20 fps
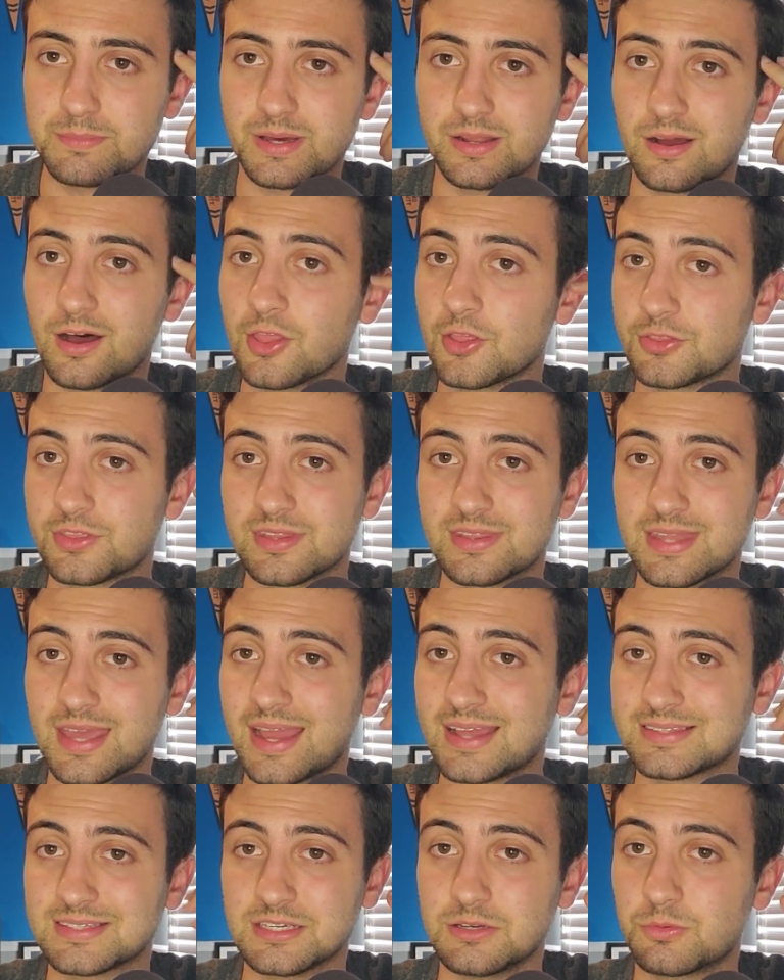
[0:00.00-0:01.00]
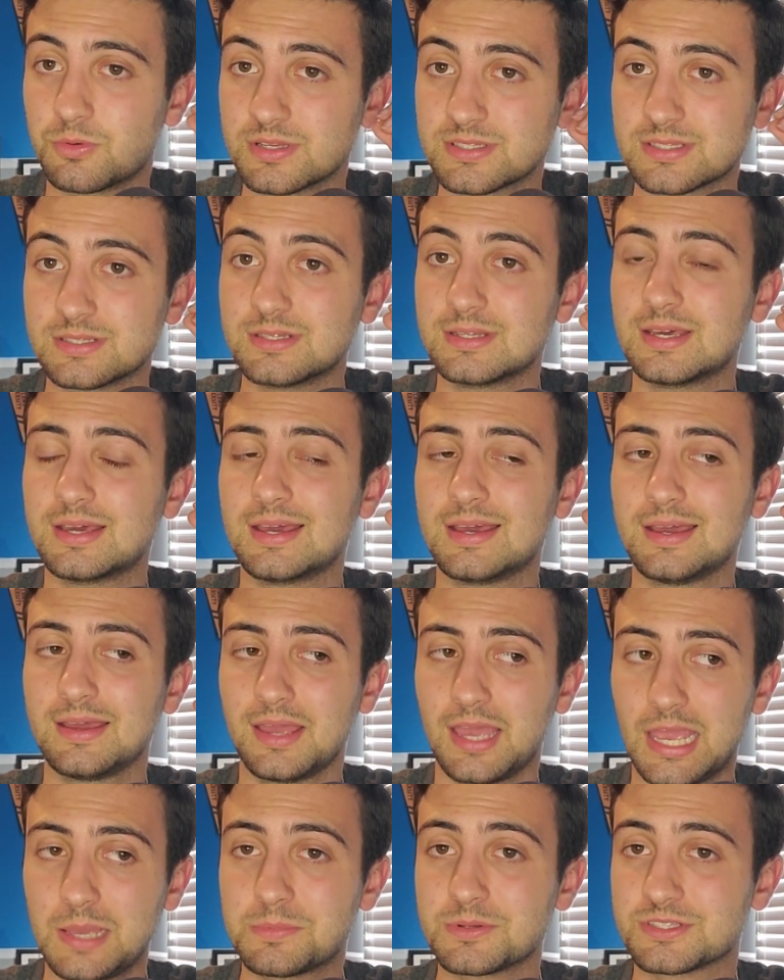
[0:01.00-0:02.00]
But other than that, he wasn't
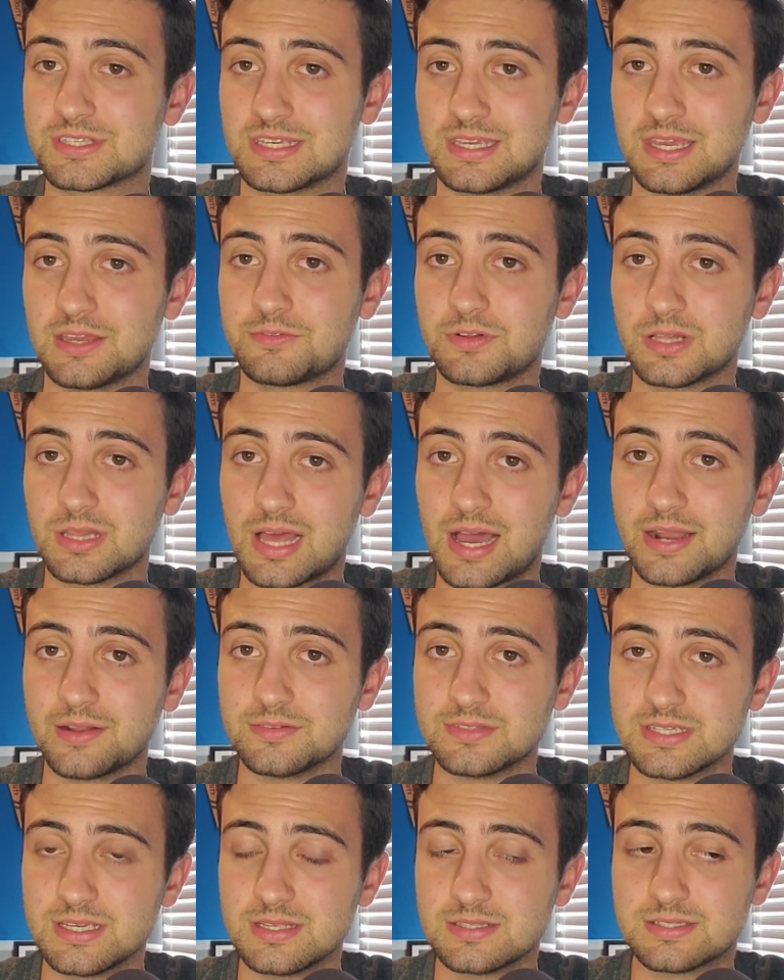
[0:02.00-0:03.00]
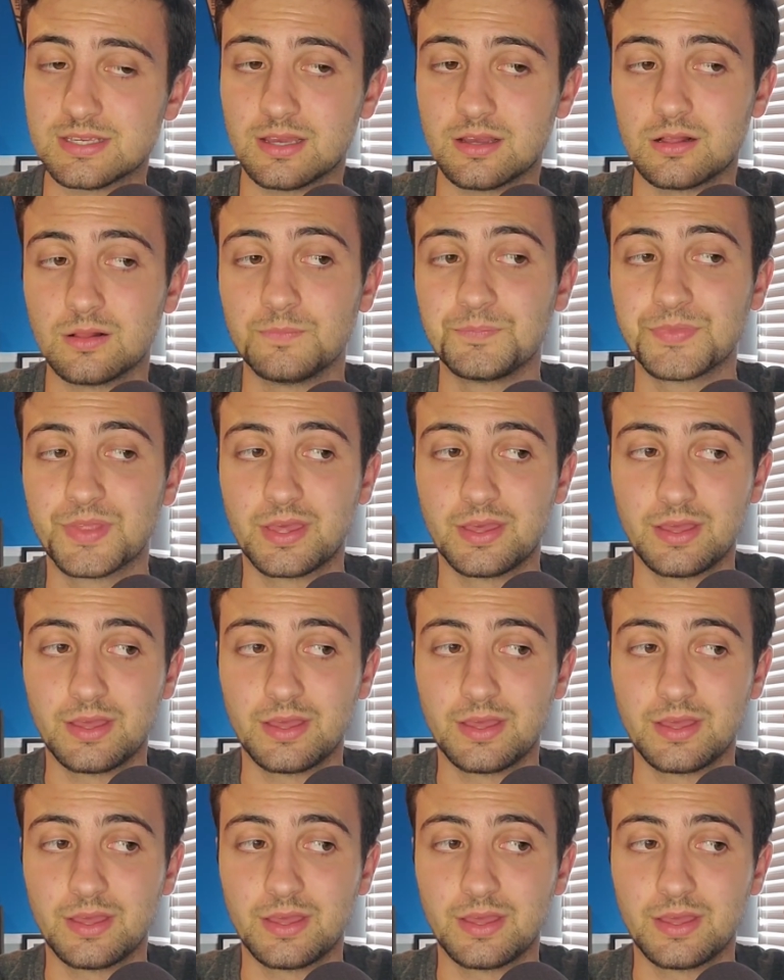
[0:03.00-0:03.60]
able to give a lot of detail